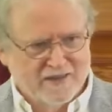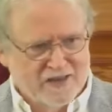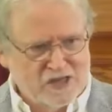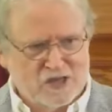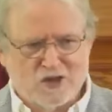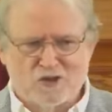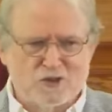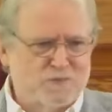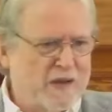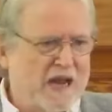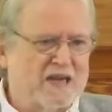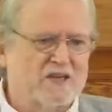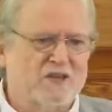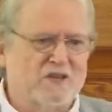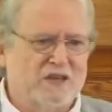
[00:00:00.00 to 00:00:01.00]
this goes
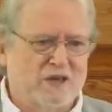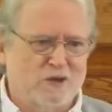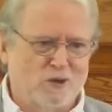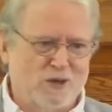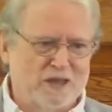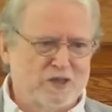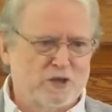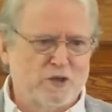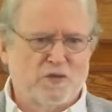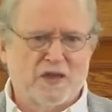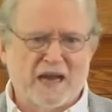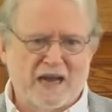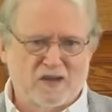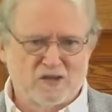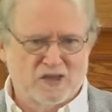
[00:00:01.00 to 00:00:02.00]
back to the early
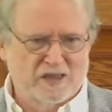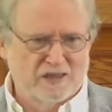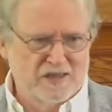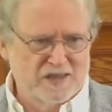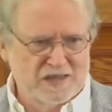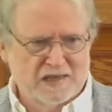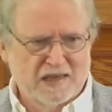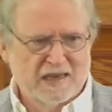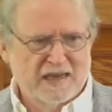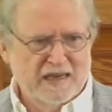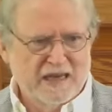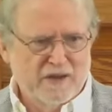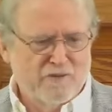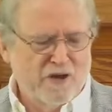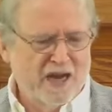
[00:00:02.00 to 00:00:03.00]
2000s,
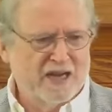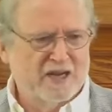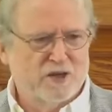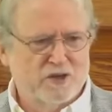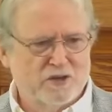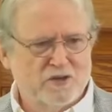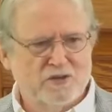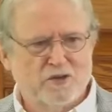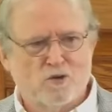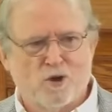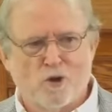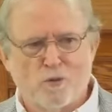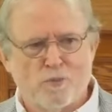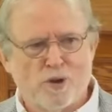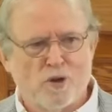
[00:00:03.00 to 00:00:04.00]
if I could
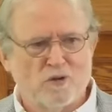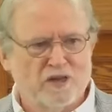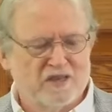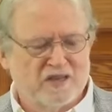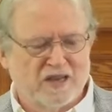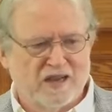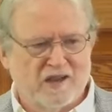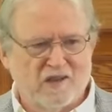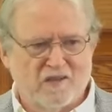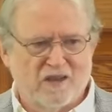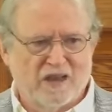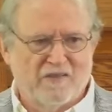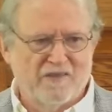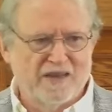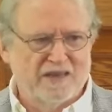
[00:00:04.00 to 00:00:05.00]
grow a
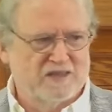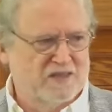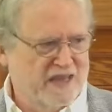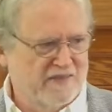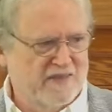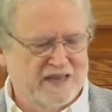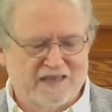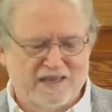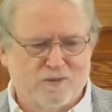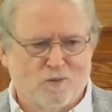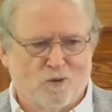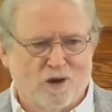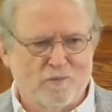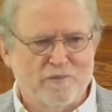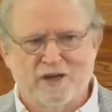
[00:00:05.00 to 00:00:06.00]
ponytail, and they said they
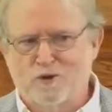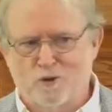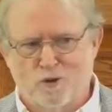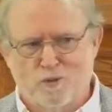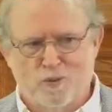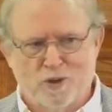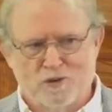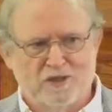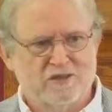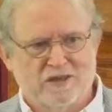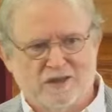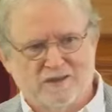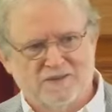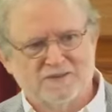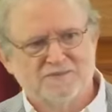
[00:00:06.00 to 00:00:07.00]
didn't want me to grow a
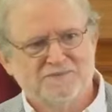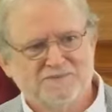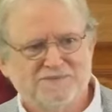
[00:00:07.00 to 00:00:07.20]
ponytail.